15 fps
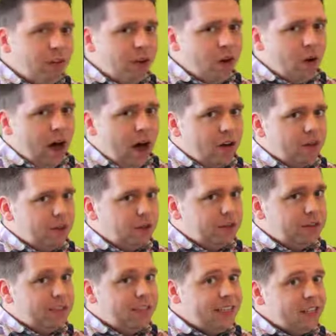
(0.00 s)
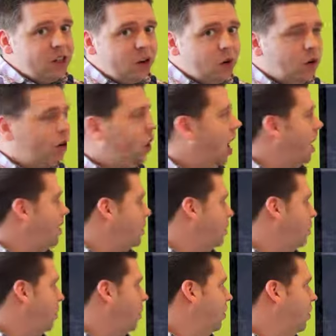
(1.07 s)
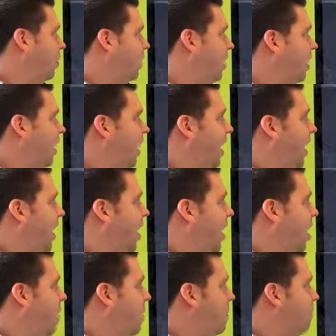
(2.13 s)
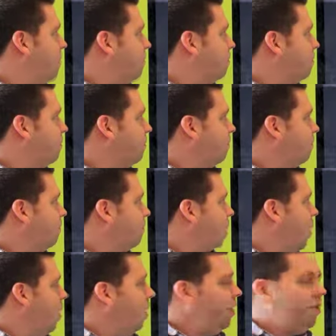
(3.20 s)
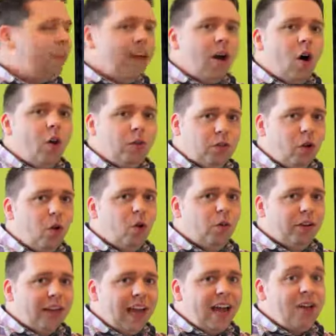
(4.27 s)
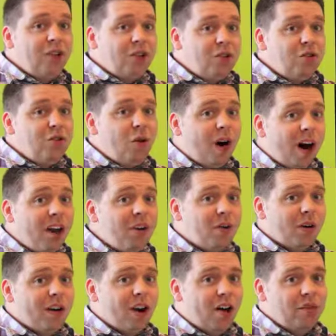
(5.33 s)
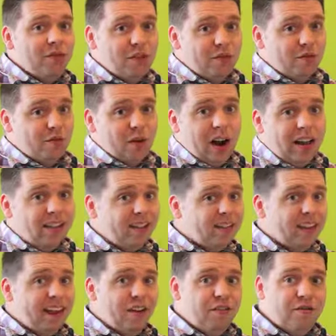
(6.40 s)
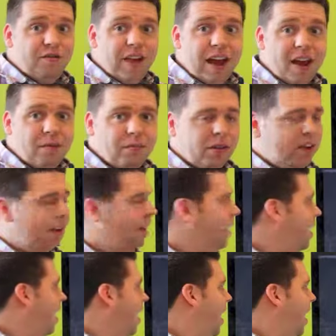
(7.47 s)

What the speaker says: out of those 600 customers, what if they all told, again, 200 of their friends and family